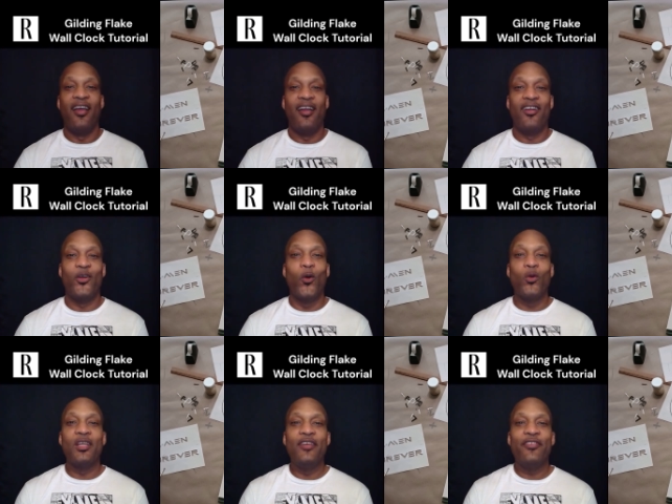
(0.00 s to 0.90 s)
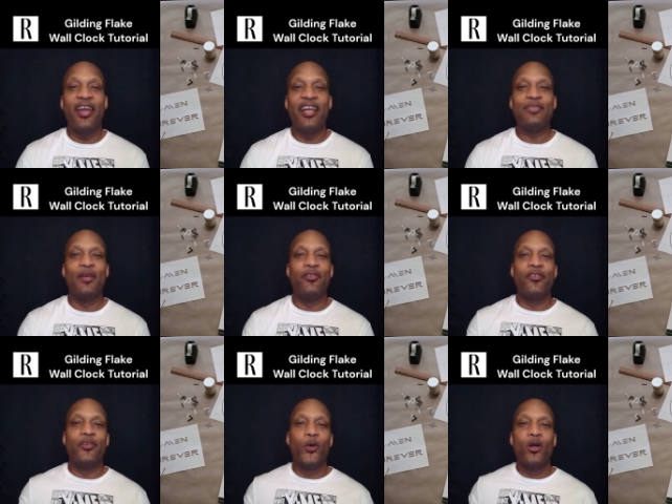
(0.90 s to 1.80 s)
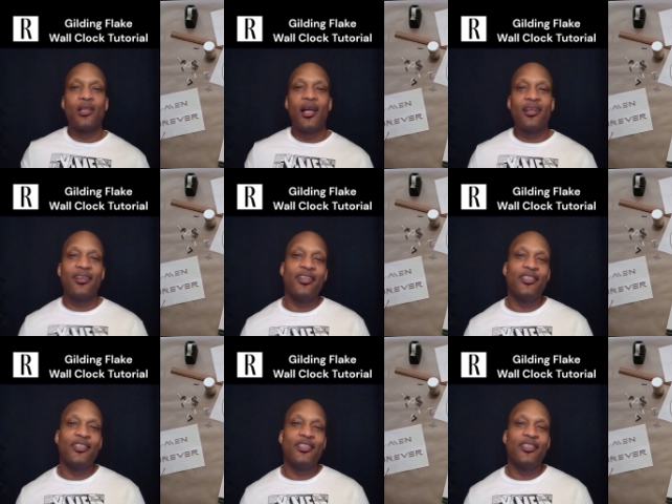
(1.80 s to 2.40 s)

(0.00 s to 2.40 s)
gold leaf X-Men Forever wall clock,